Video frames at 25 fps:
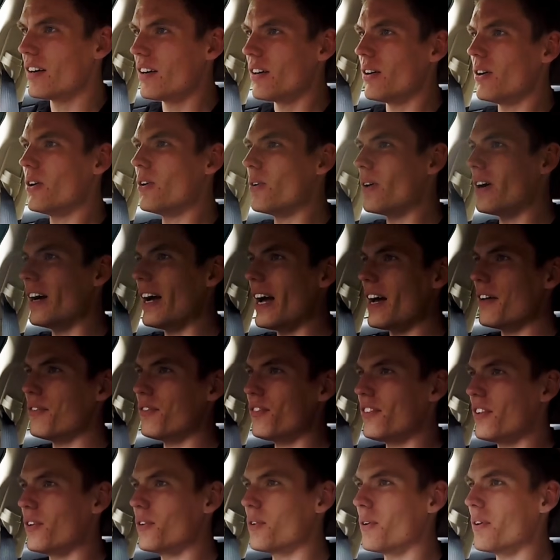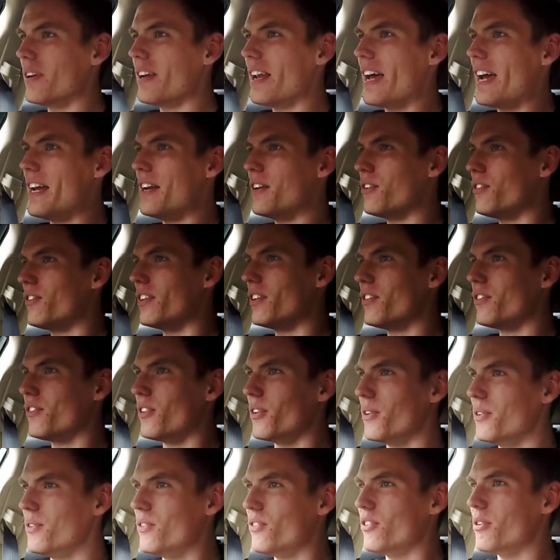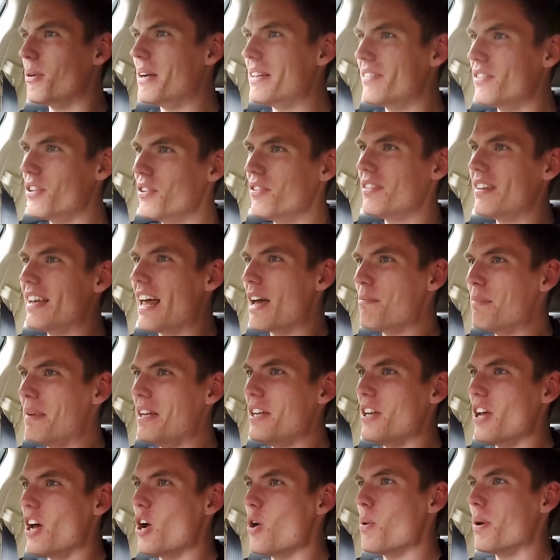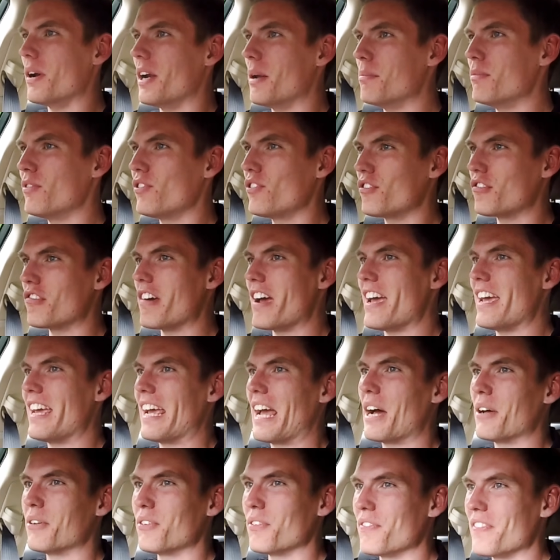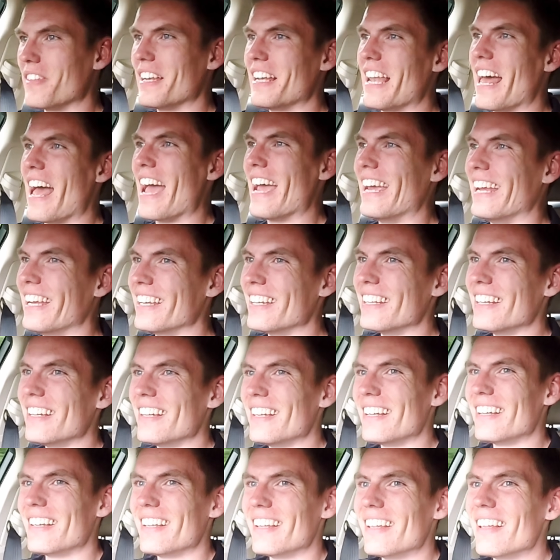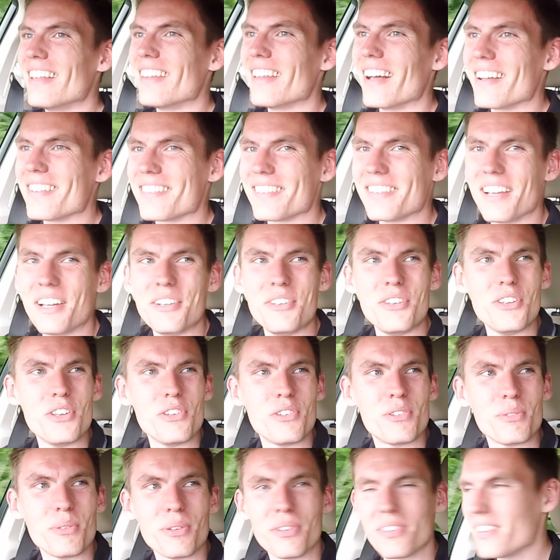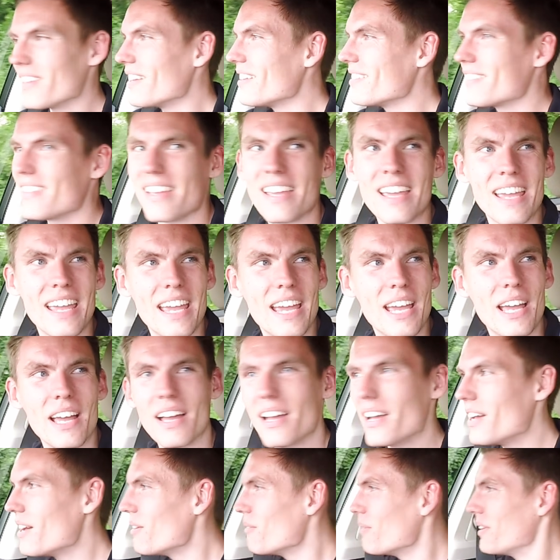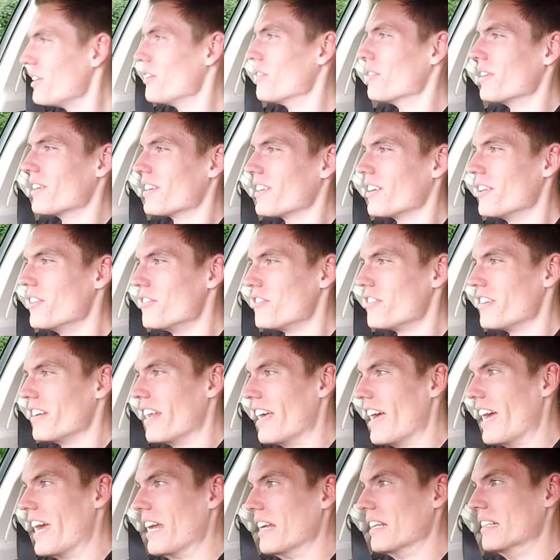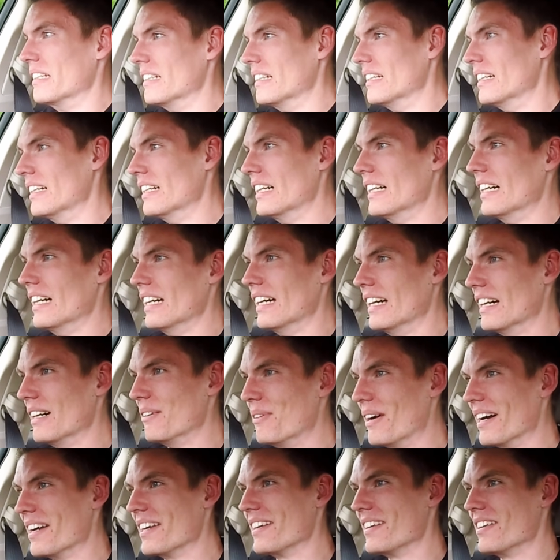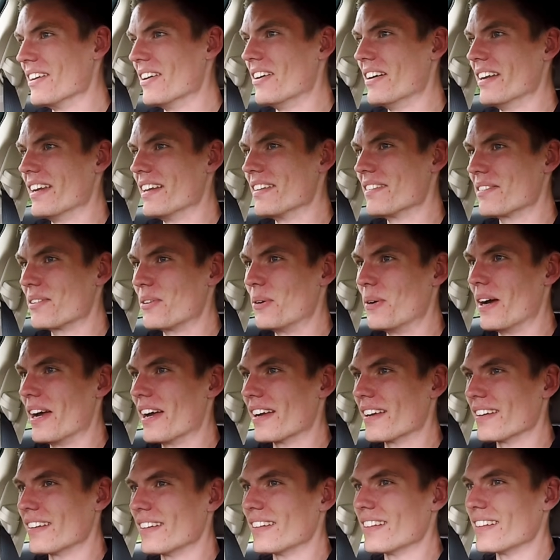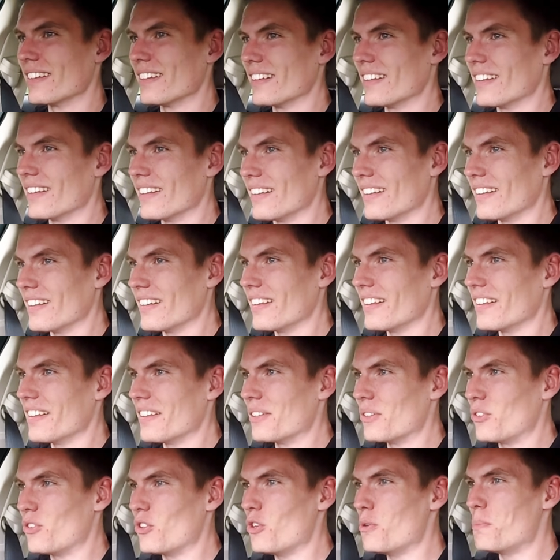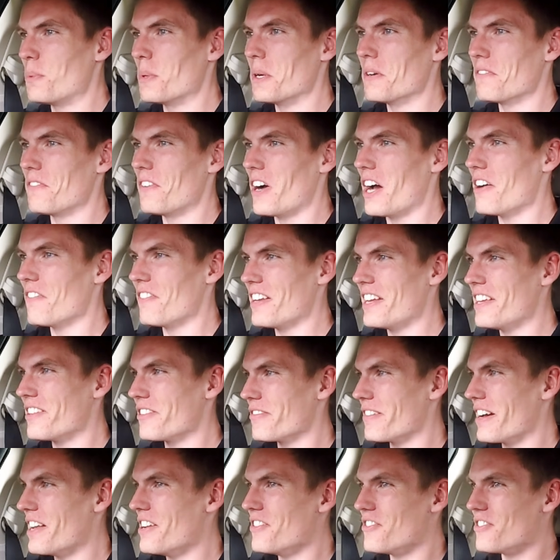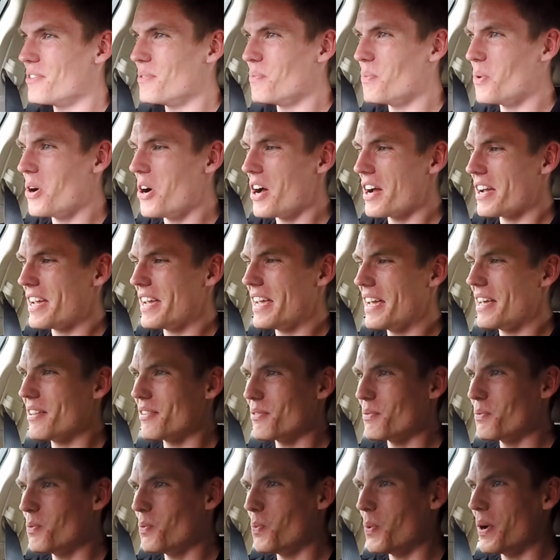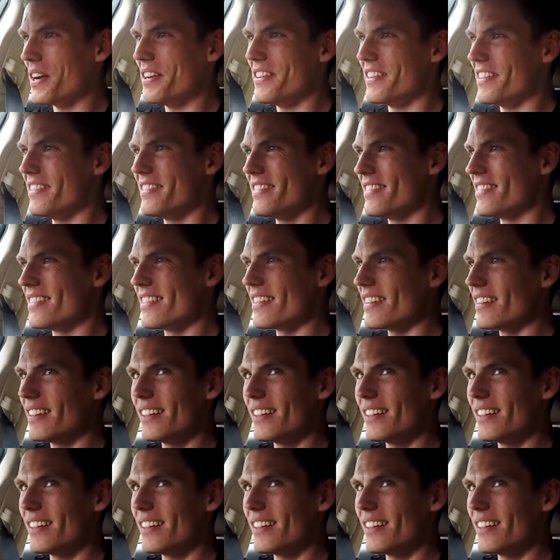Oh, I have still got lane assist on, so it does let me know when I'm straying out of the lane. That's an unusual thing to hear when you're on a country lane. Oh my god, it's quick. 2.5 litre engine working its wonders.